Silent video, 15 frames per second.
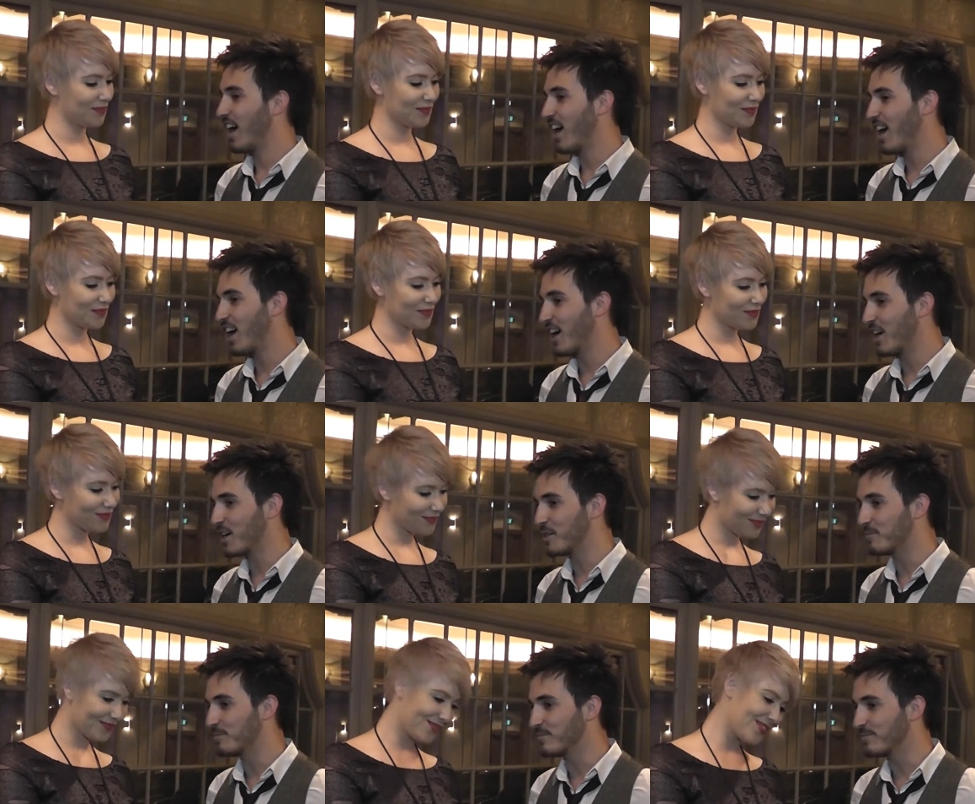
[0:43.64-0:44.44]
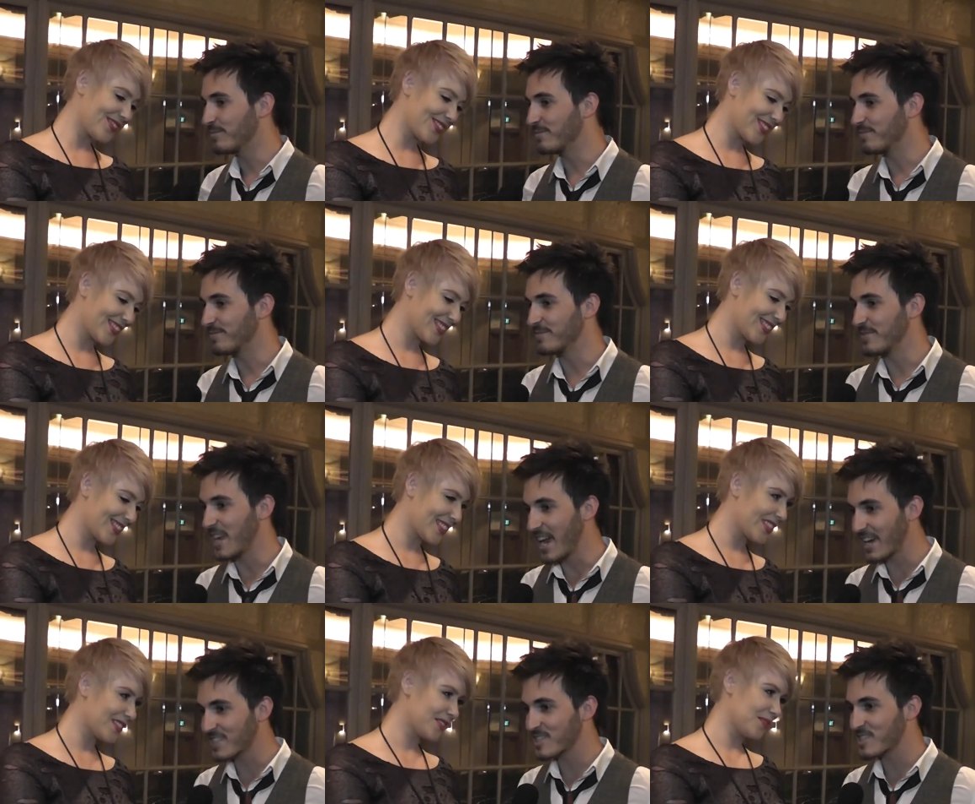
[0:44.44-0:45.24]
Speaker 1: Um,
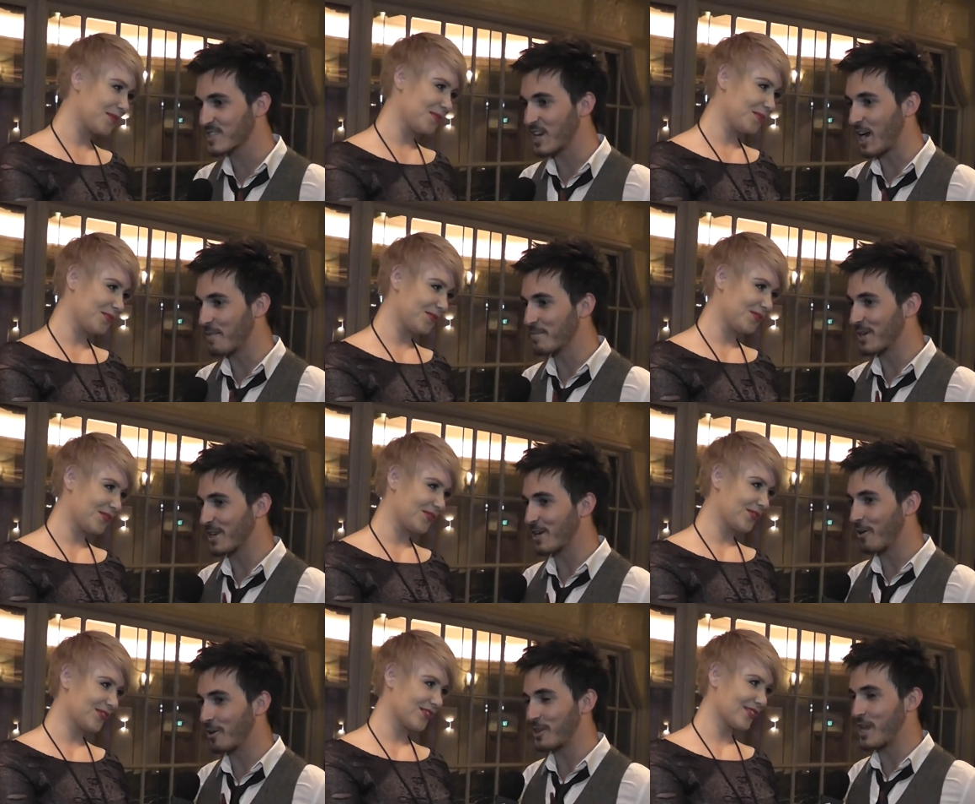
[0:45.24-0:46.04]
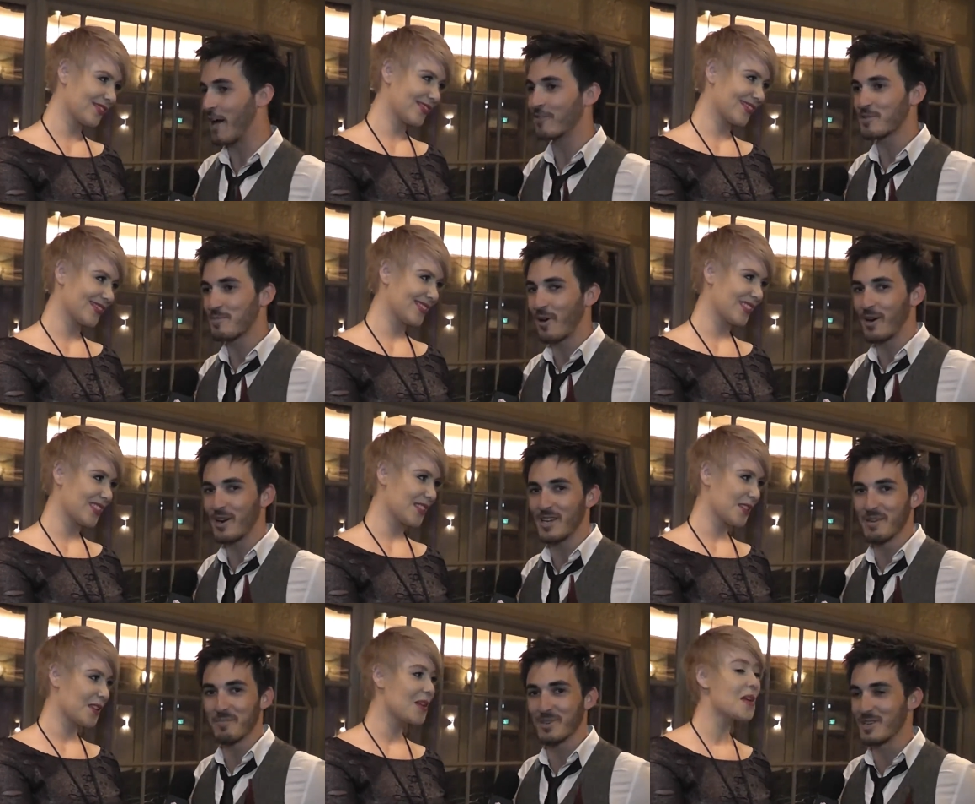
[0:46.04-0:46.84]
next, I'm gonna go to the after
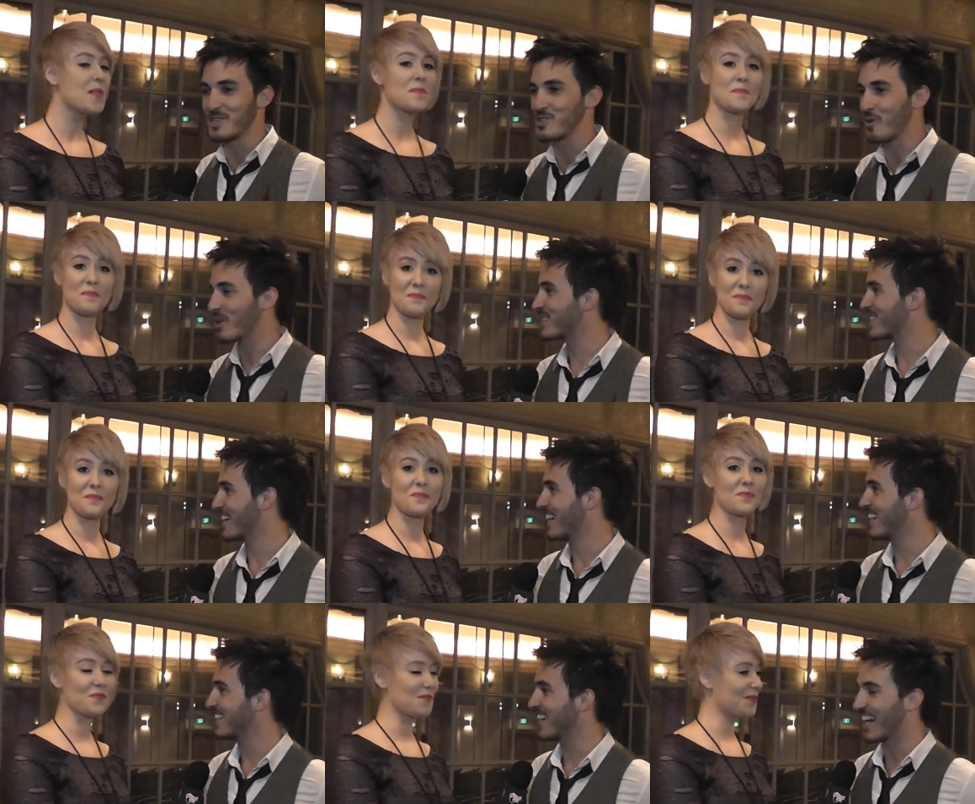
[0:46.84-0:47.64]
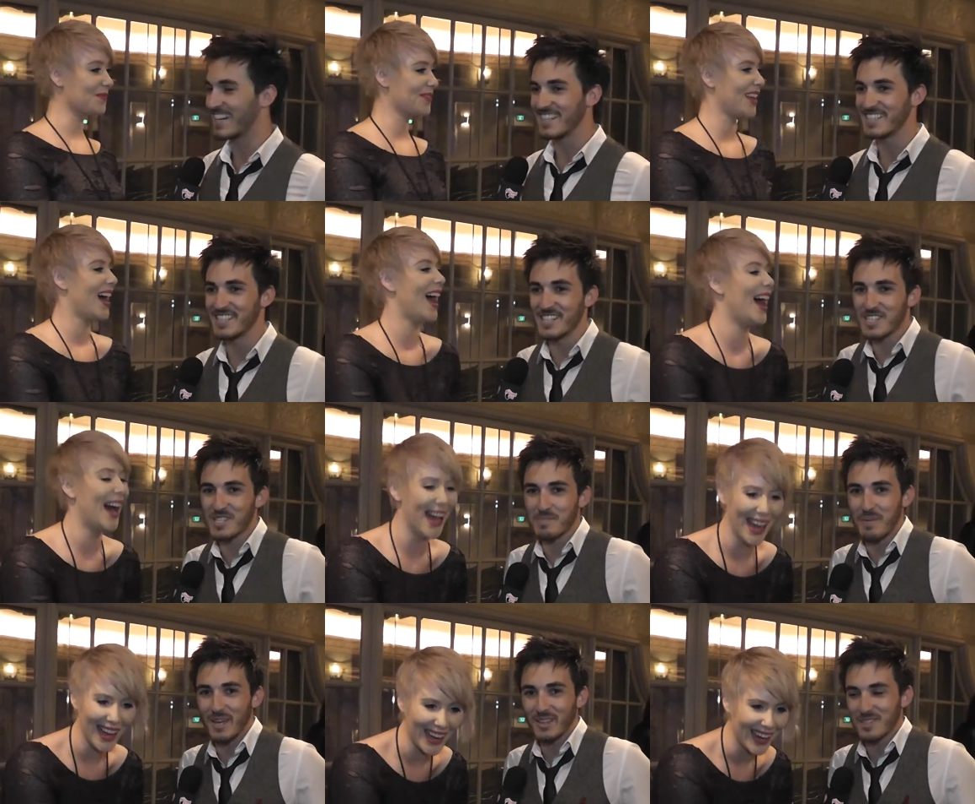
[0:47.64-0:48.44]
party. I'm gonna enjoy tonight. I didn't
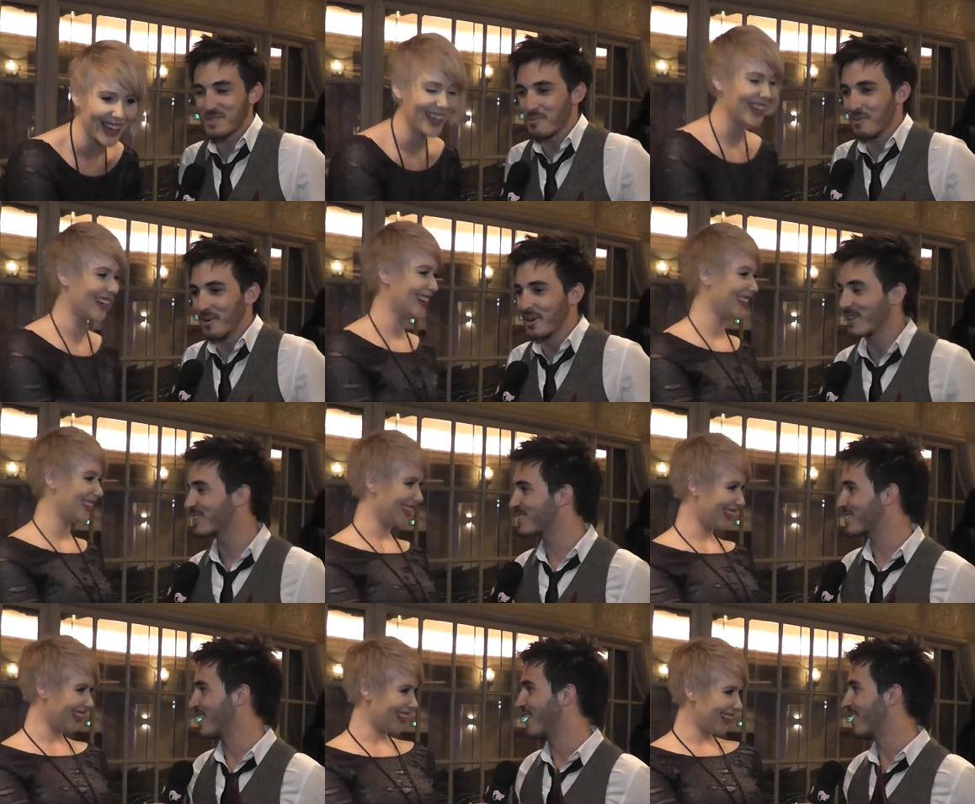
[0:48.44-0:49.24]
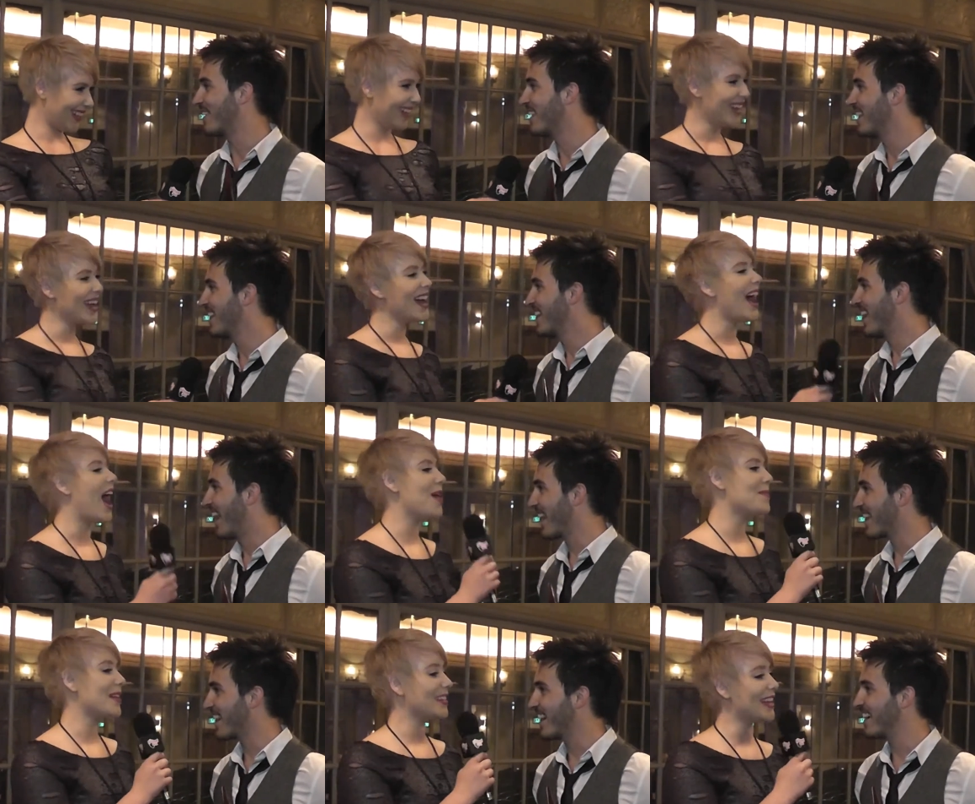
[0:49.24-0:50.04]
expect this award, so. I,
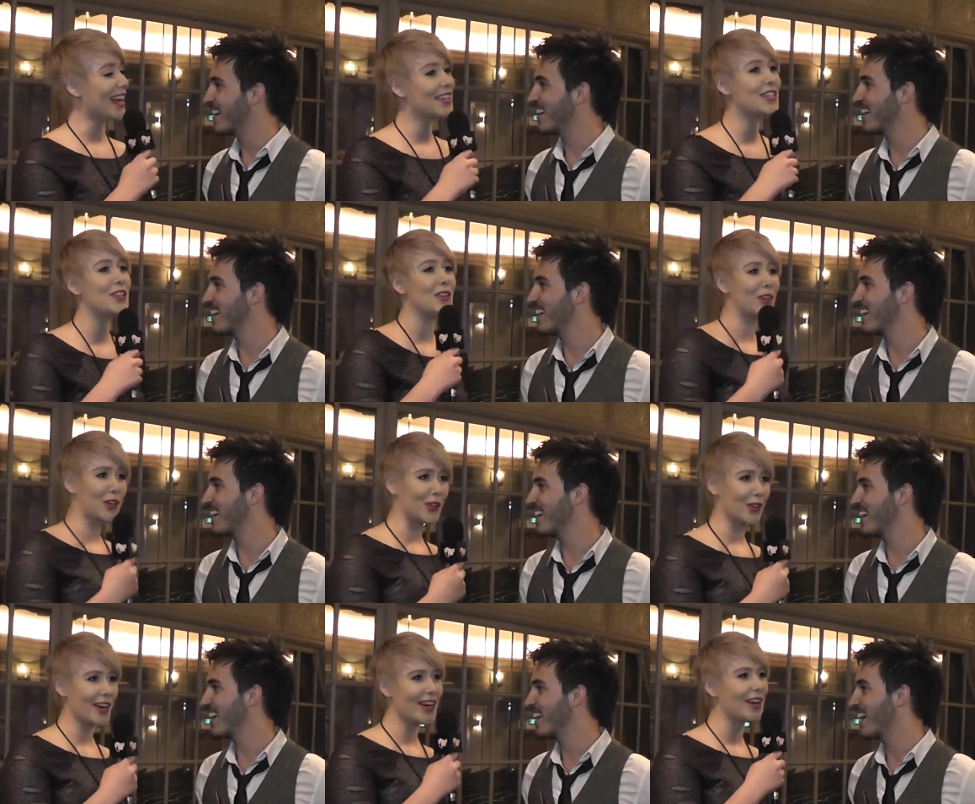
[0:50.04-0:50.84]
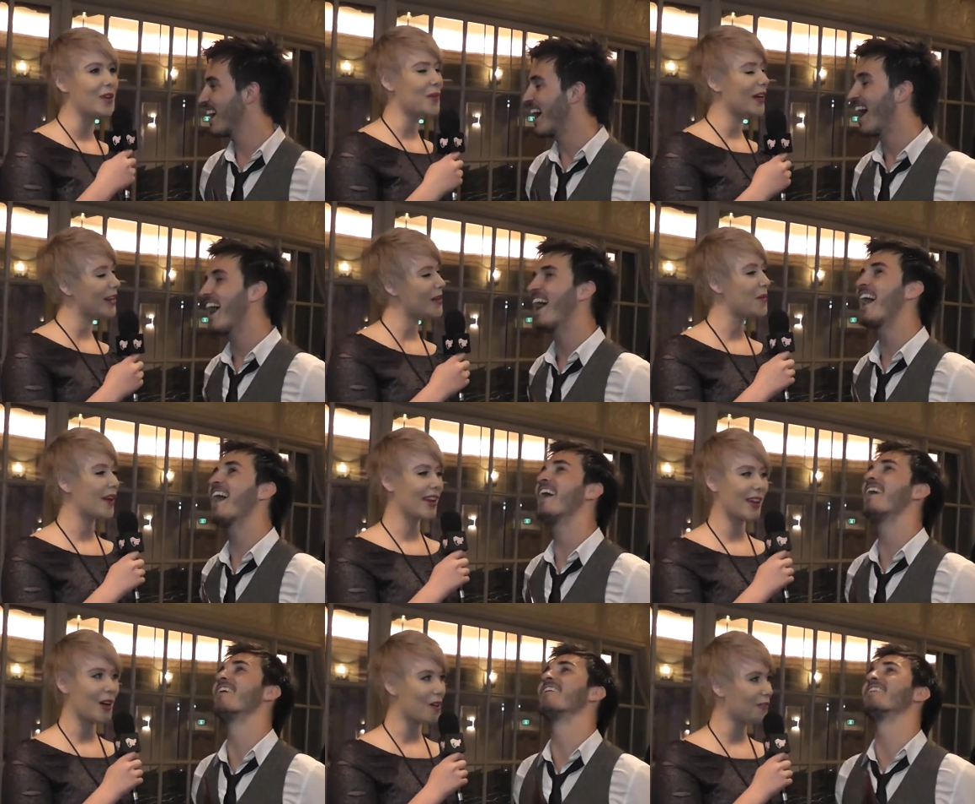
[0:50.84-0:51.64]
I meant next in your career career? Where do you oh, want
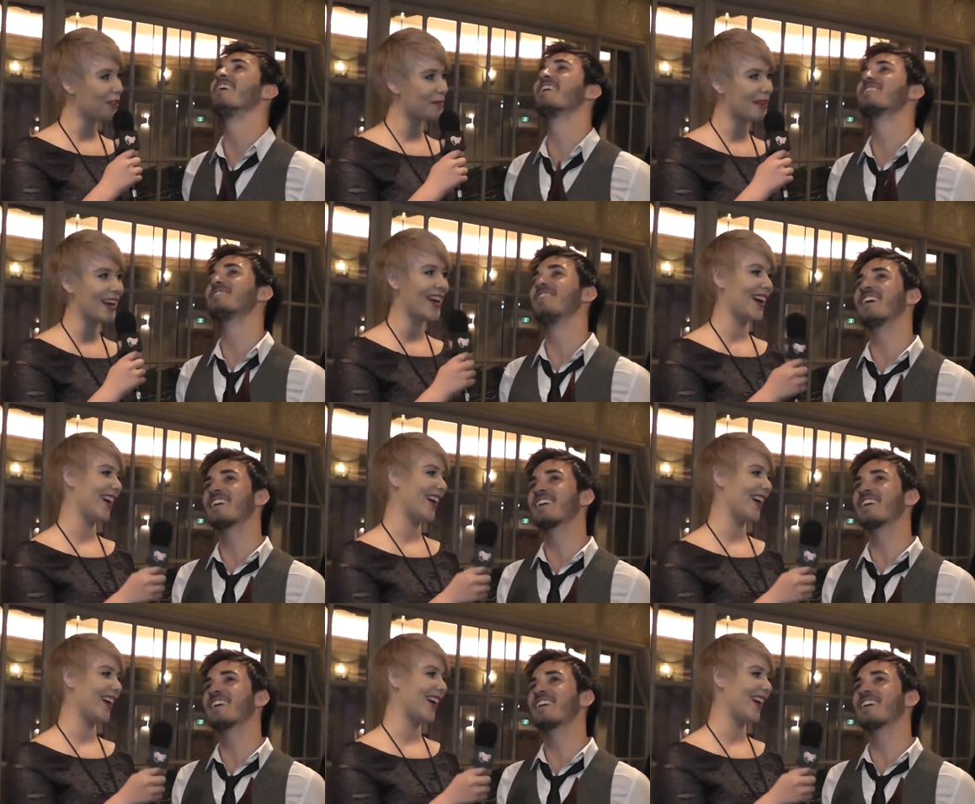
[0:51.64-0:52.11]
to go from here?